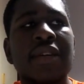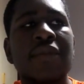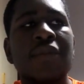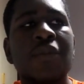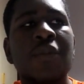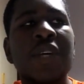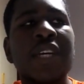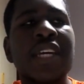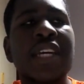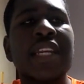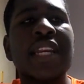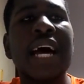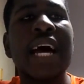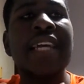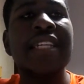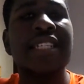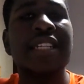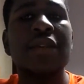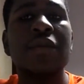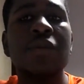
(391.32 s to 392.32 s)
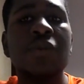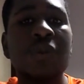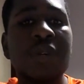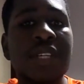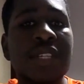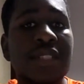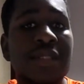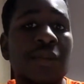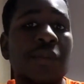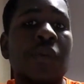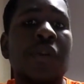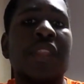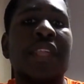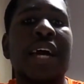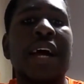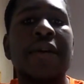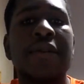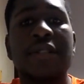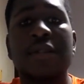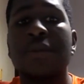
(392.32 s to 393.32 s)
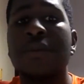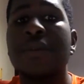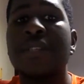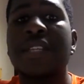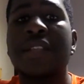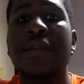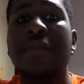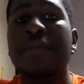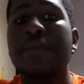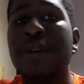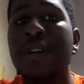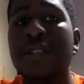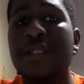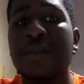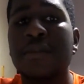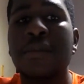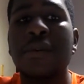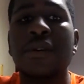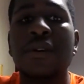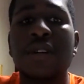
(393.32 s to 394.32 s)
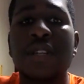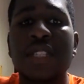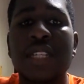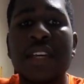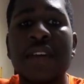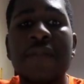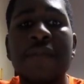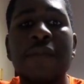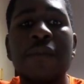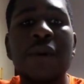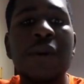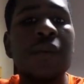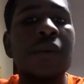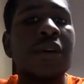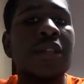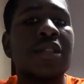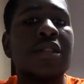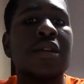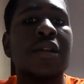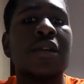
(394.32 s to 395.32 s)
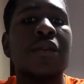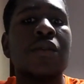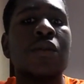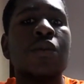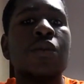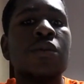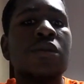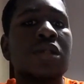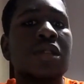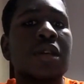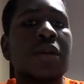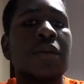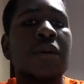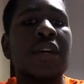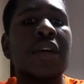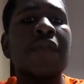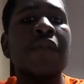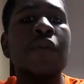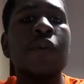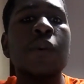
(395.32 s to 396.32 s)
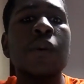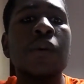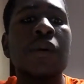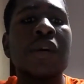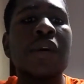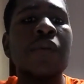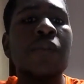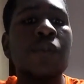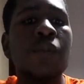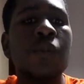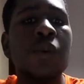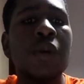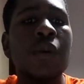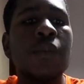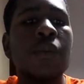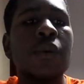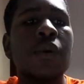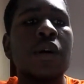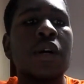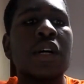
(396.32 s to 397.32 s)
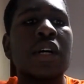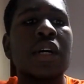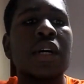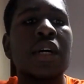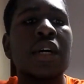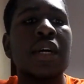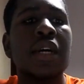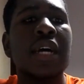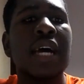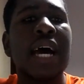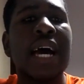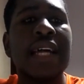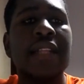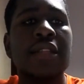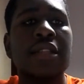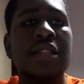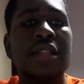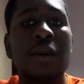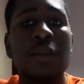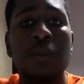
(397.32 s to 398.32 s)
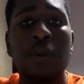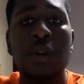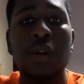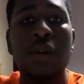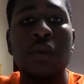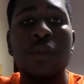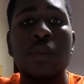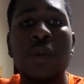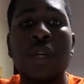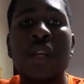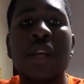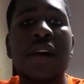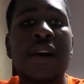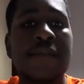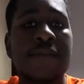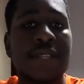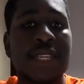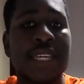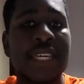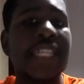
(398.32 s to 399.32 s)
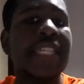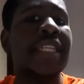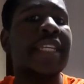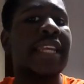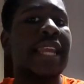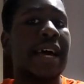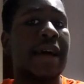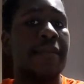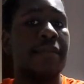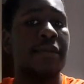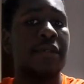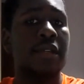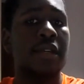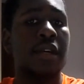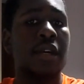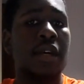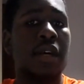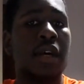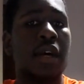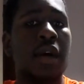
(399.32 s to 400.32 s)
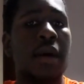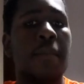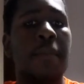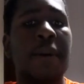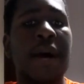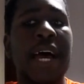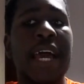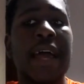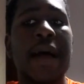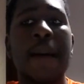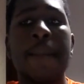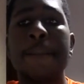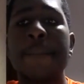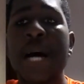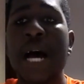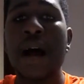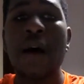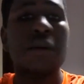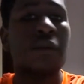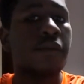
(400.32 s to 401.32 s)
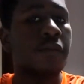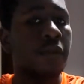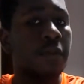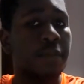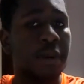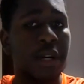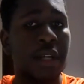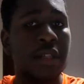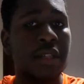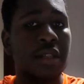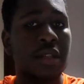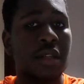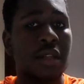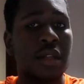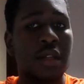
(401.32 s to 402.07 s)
we can actually reason with Harrison Wells as a person because if we were to lose some, if we if we were had someone we loved kidnapped by a powerful person,